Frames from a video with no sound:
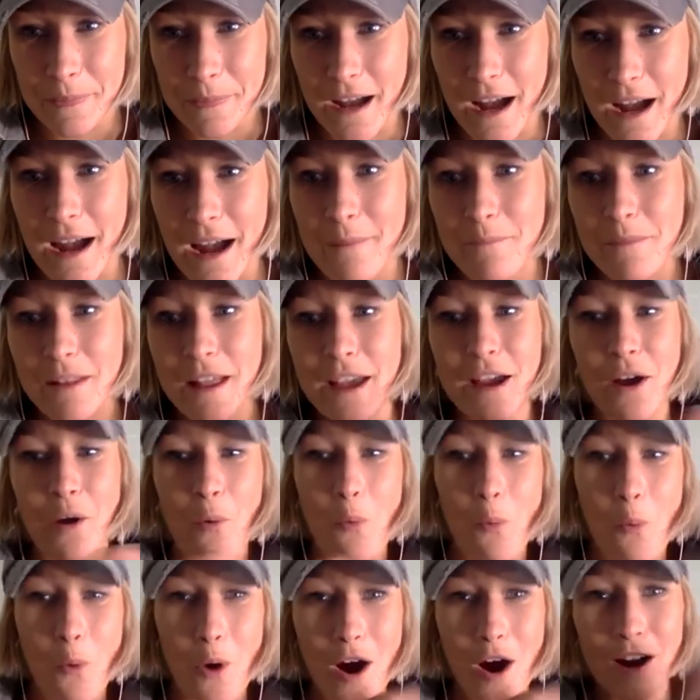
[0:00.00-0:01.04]
I'm like,
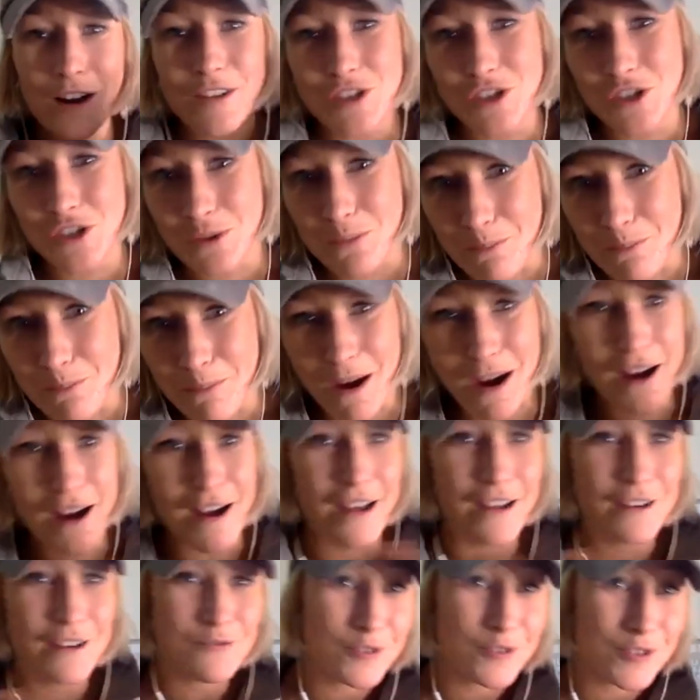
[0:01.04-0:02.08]
watch
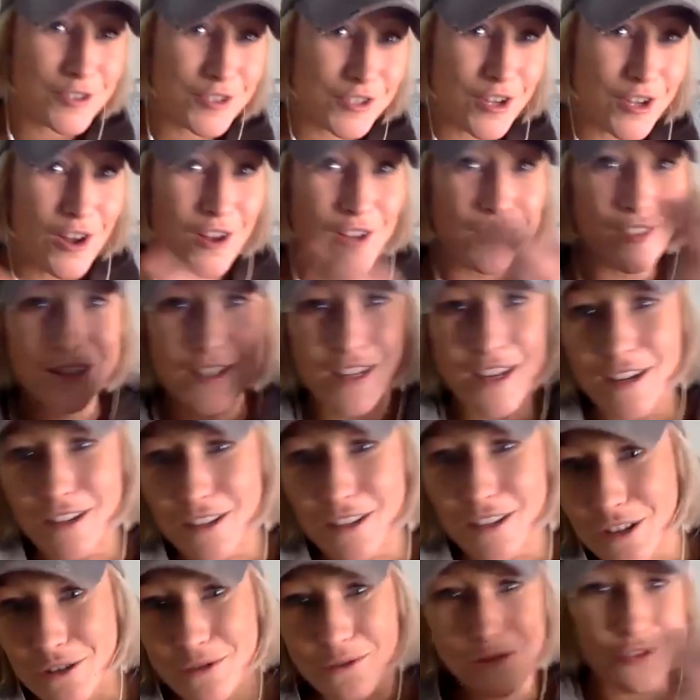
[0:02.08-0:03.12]
my results
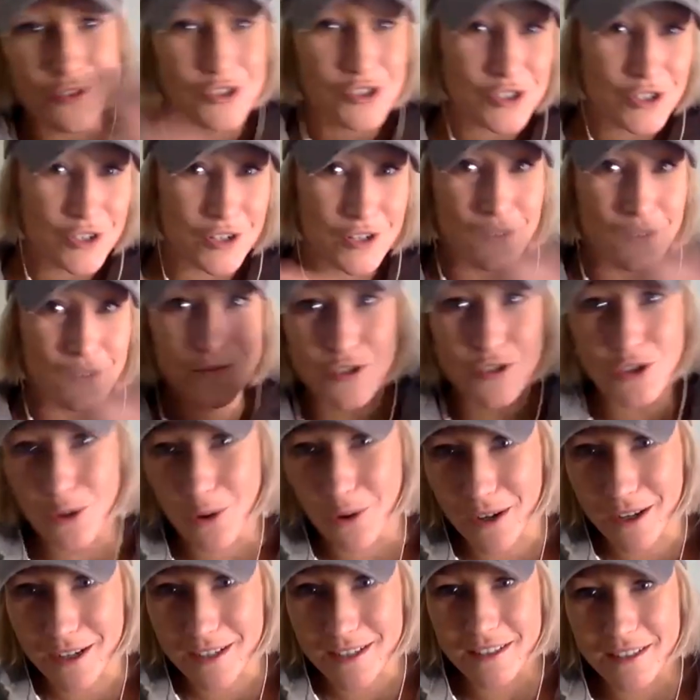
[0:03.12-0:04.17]
and you should have
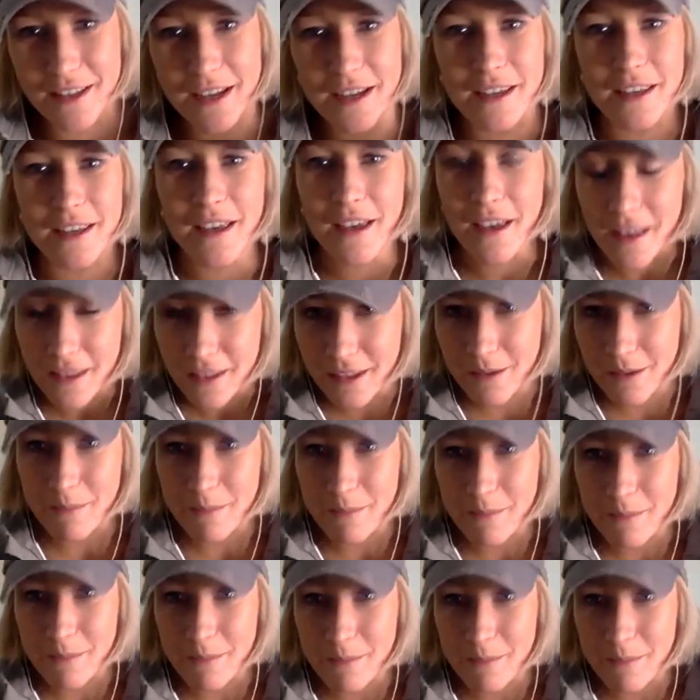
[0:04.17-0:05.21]
joined. Like the
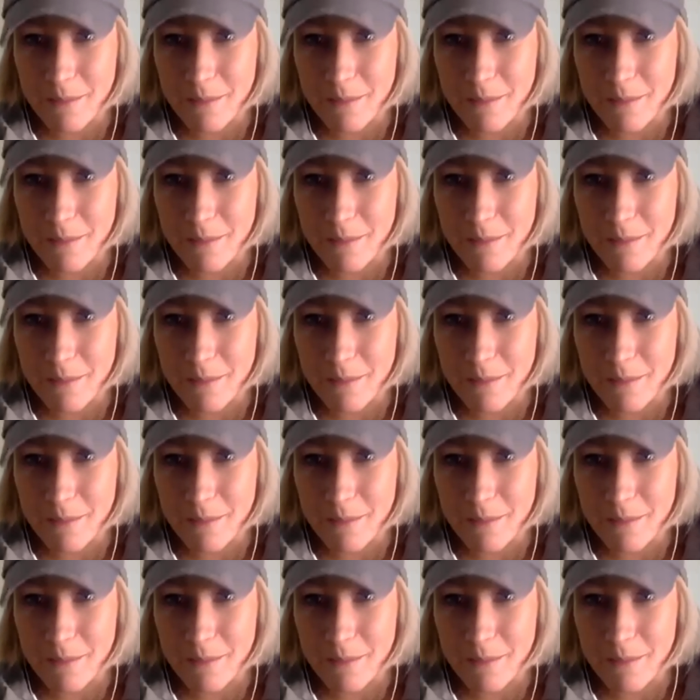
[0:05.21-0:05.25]
amount